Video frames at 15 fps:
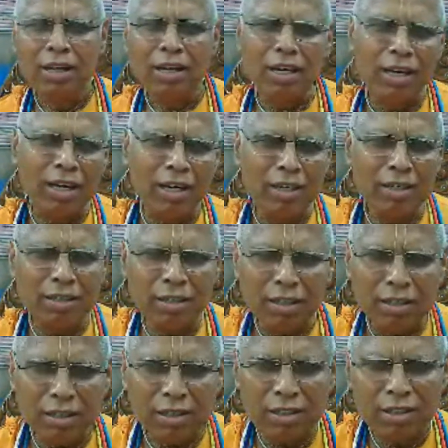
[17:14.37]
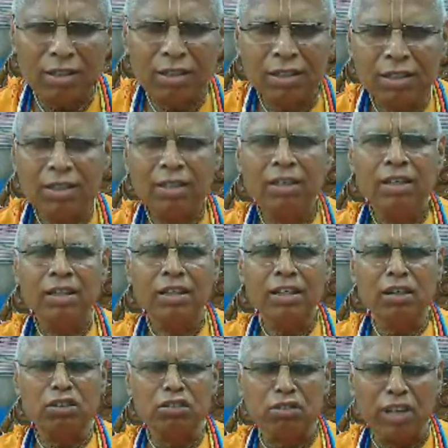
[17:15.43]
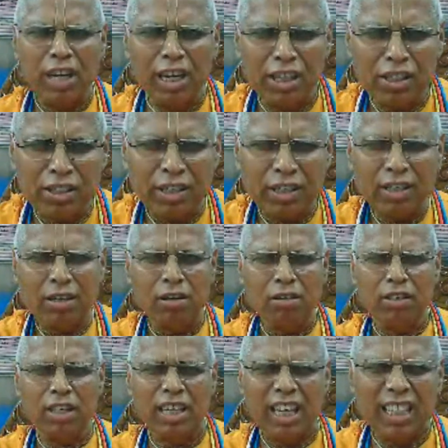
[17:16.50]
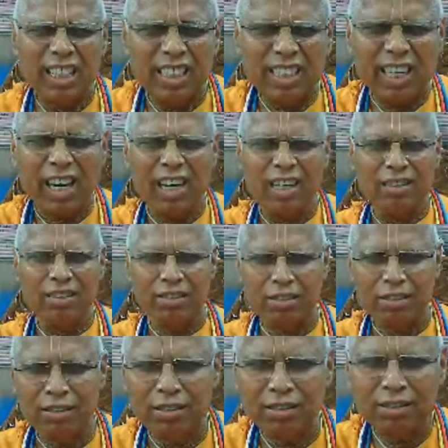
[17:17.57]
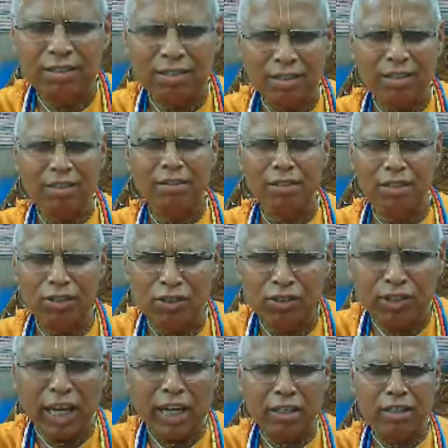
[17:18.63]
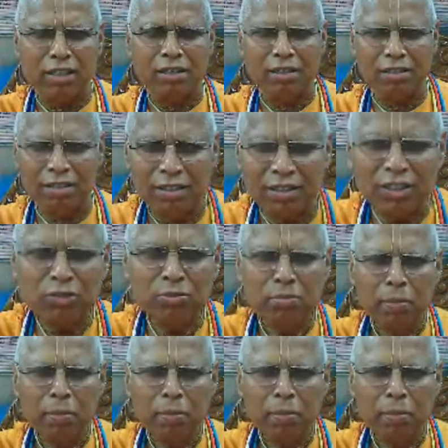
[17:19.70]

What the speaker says: and they're relishing all the contents, all this nectar.